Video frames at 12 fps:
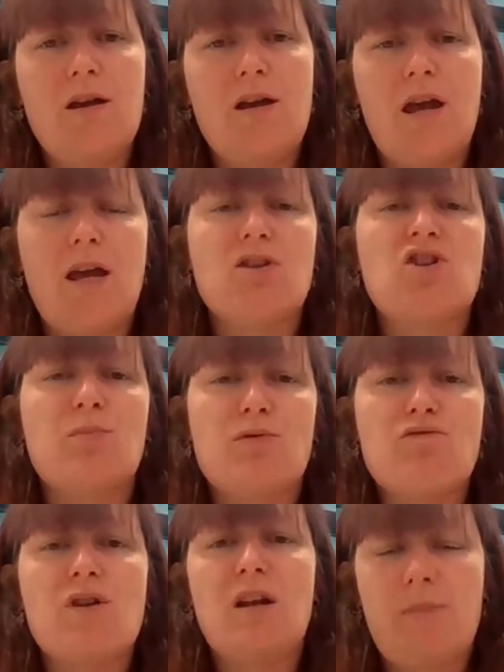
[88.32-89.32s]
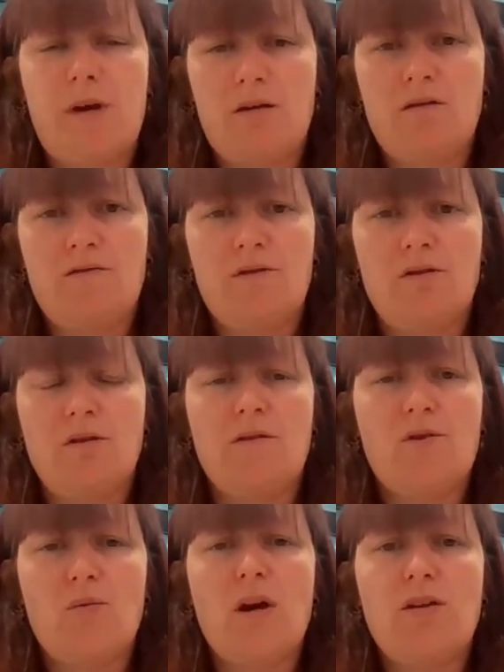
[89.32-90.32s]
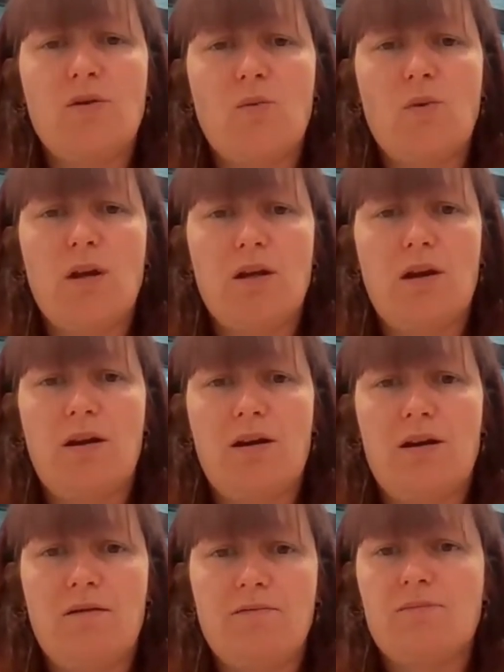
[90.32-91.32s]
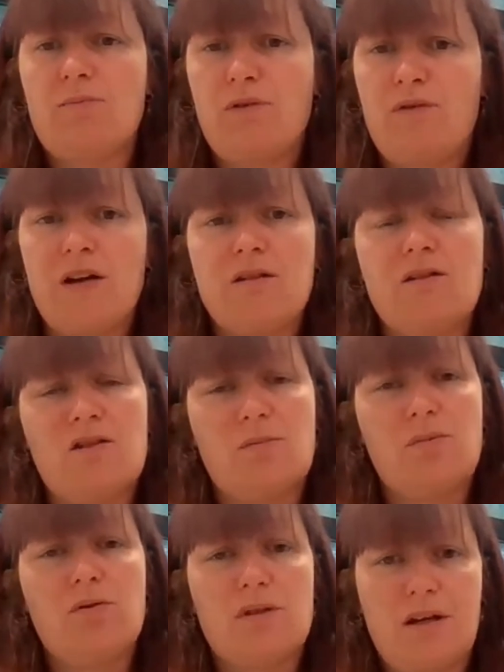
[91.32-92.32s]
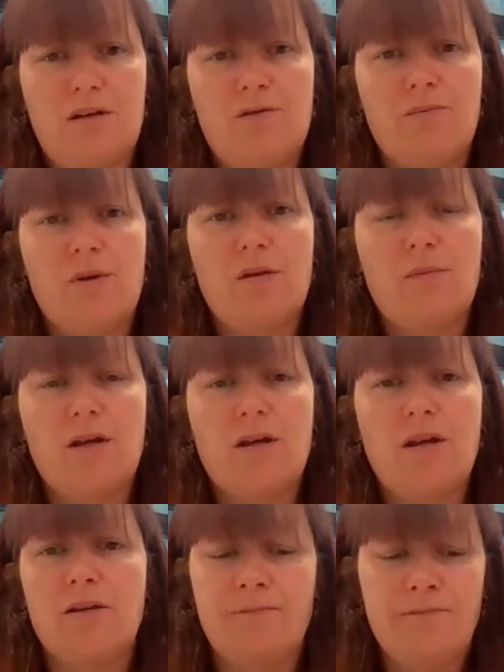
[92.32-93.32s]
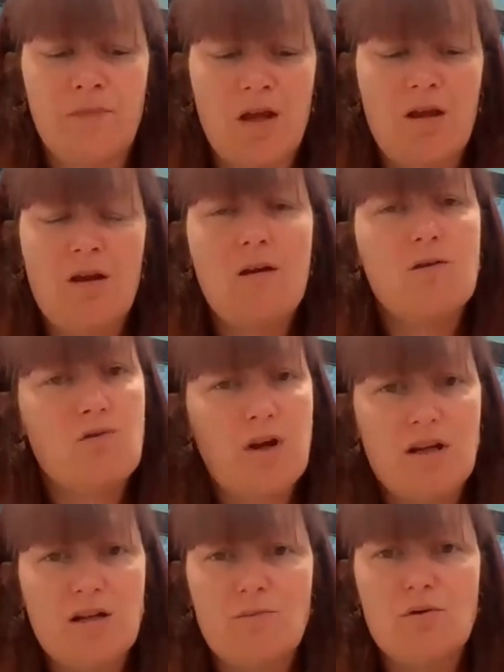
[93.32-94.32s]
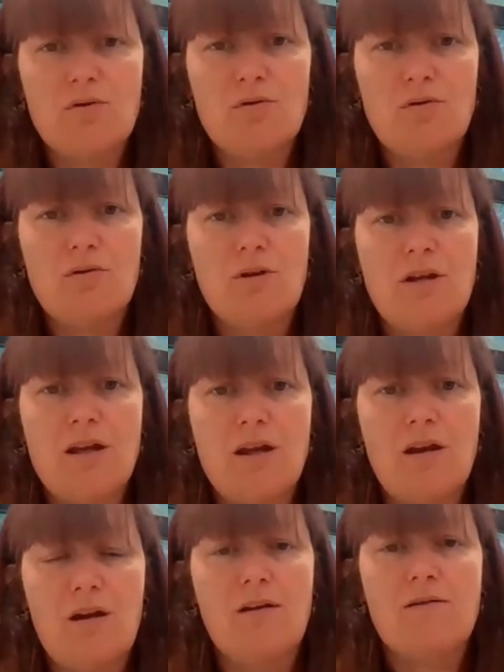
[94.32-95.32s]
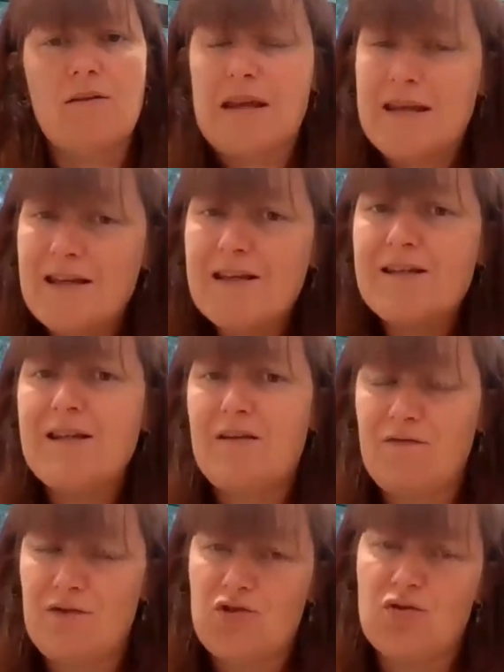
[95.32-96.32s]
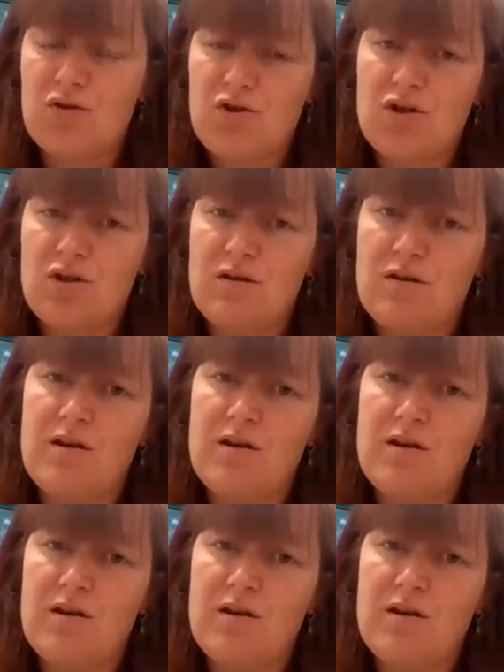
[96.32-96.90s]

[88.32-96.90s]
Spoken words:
is to be really mindful of the way that we are providing support to health and well-being, creating a more easy infrastructure